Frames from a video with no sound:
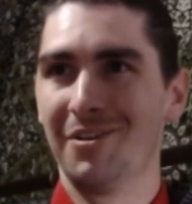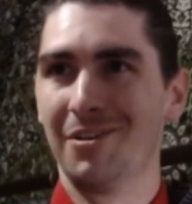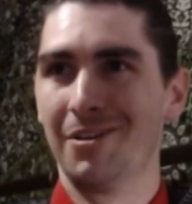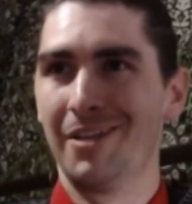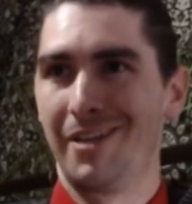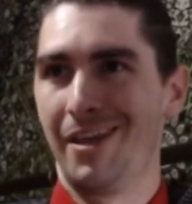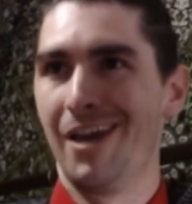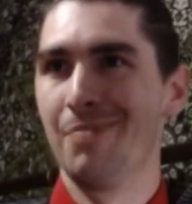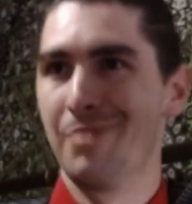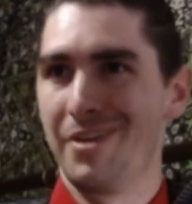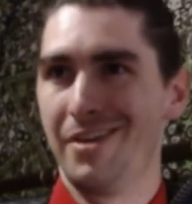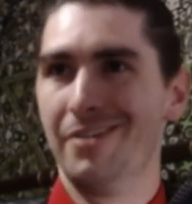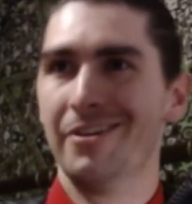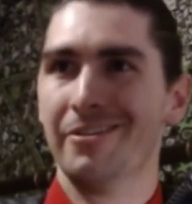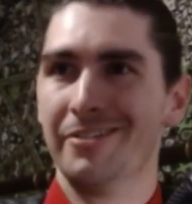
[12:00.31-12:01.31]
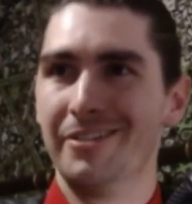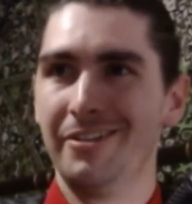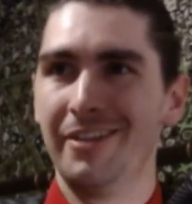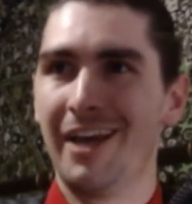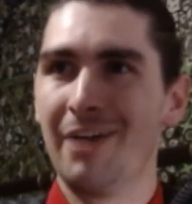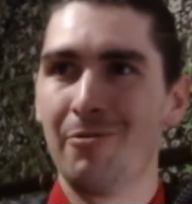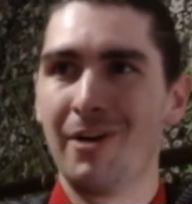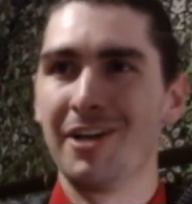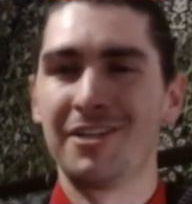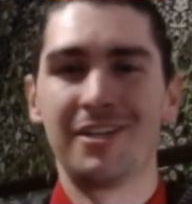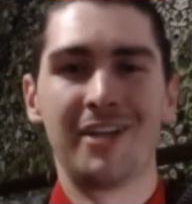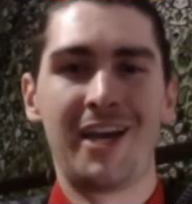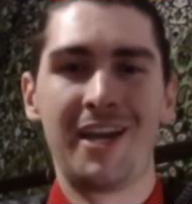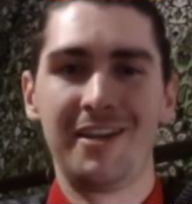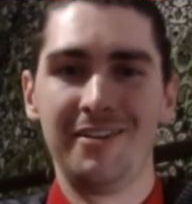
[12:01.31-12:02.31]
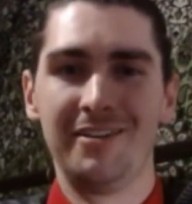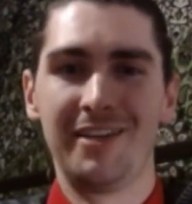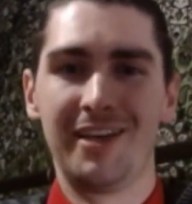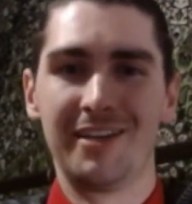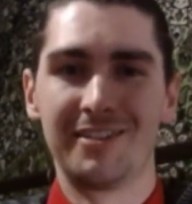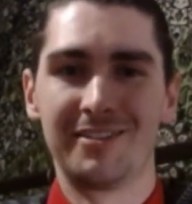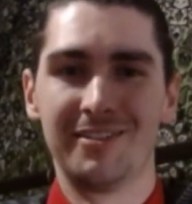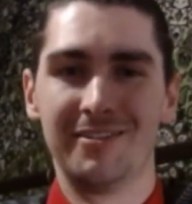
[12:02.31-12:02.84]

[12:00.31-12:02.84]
They're like, yeah, but you don't do that. Why should I do that?